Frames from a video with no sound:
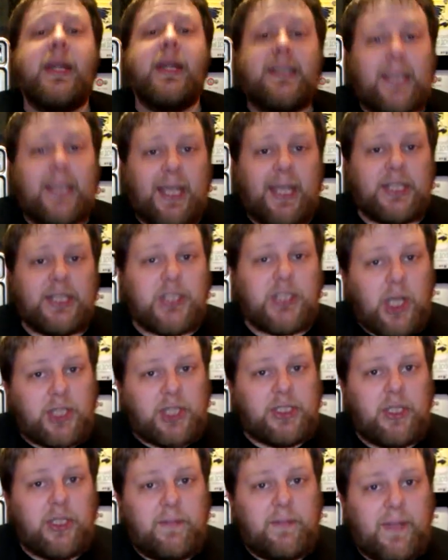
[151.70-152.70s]
Tickets are
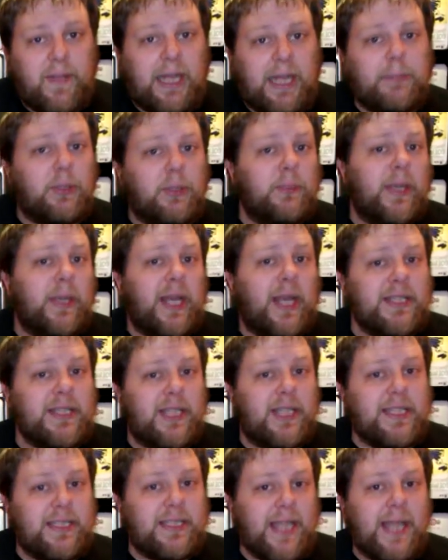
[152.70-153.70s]
still available, but as
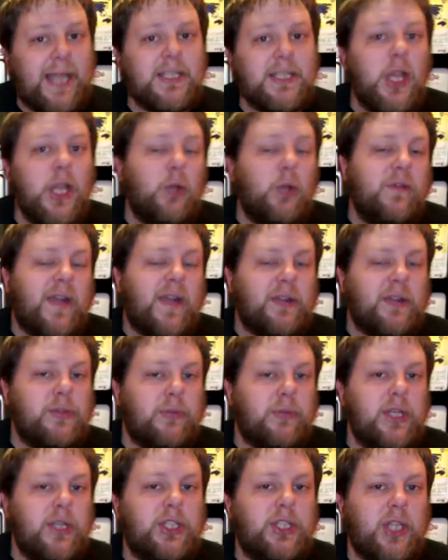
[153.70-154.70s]
I said, we've had
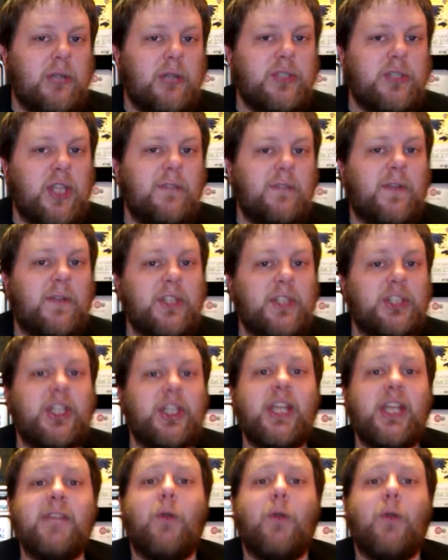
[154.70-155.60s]
3 shows so far this year.